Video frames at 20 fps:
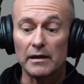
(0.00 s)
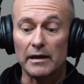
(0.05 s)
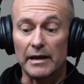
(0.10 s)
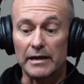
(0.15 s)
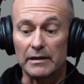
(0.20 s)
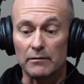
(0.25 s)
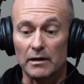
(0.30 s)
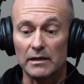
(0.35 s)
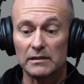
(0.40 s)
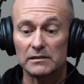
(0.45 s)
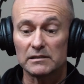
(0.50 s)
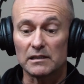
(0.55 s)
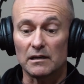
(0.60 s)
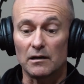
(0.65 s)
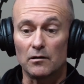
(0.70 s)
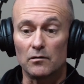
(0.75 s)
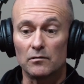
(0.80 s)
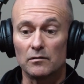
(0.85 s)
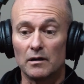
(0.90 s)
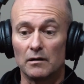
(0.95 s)
anyway,
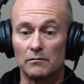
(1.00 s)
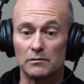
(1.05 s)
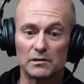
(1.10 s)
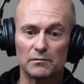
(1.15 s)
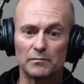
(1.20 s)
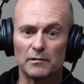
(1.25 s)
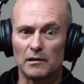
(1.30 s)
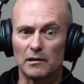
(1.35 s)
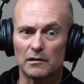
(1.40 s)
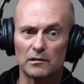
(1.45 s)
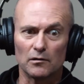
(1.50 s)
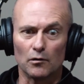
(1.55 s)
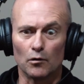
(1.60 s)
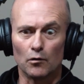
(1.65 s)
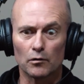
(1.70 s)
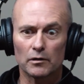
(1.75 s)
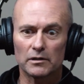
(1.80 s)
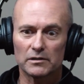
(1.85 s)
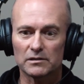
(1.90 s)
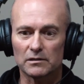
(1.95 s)
so it was like
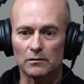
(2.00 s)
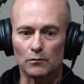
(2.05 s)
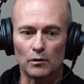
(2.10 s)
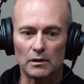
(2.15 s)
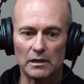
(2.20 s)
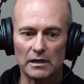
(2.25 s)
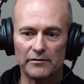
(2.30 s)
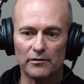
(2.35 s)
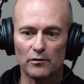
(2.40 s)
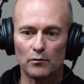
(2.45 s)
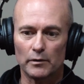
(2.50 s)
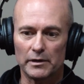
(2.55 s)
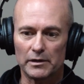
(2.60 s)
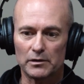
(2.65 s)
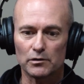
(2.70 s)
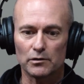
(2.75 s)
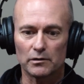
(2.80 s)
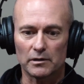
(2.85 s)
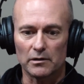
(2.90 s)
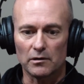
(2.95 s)
August or whatever. We
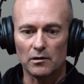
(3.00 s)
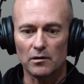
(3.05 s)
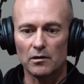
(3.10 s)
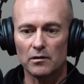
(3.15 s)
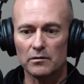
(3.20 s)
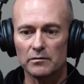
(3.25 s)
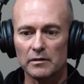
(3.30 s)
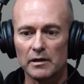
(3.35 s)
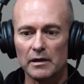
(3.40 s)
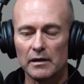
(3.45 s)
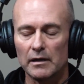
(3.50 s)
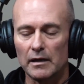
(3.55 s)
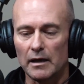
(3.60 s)
took it on,